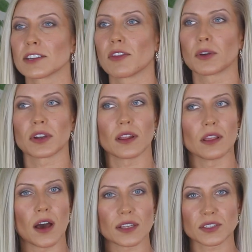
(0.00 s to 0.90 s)
There are
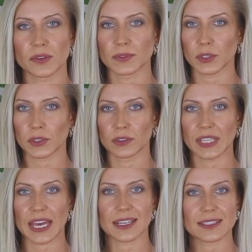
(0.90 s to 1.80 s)
lots of
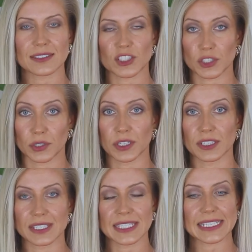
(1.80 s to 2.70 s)
turtlenecks,
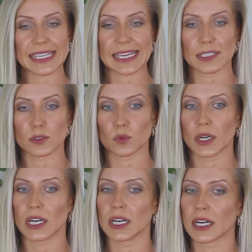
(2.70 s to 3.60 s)
shirts, as
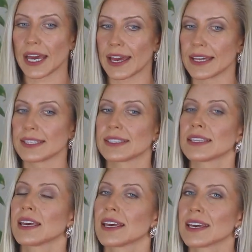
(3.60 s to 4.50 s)
well as
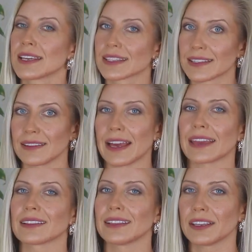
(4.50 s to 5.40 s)

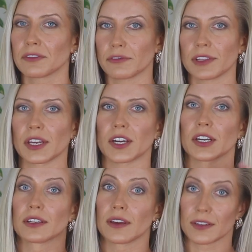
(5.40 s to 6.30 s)
slightly flared